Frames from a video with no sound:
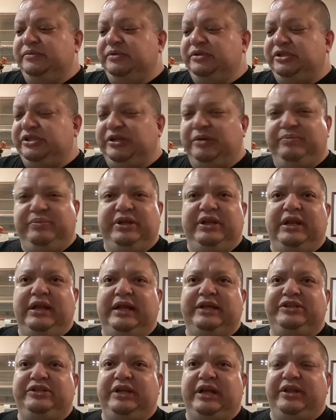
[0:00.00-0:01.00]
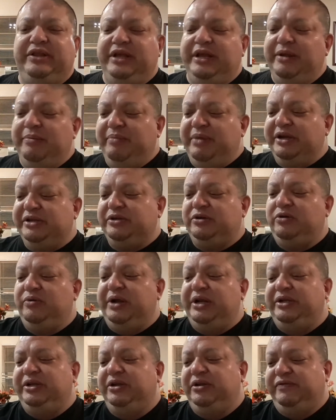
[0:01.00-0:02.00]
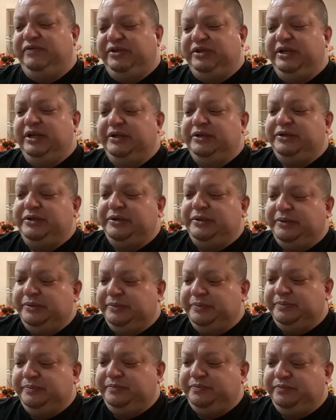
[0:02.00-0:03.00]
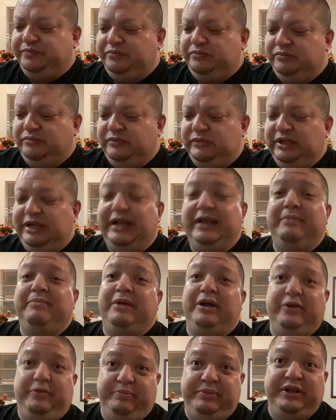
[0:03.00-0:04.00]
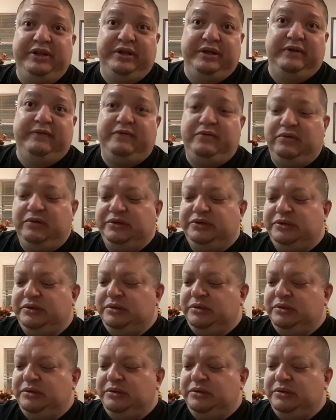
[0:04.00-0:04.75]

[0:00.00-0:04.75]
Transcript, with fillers: something that actually I think it makes a great deal of sense. In my opinion, of course.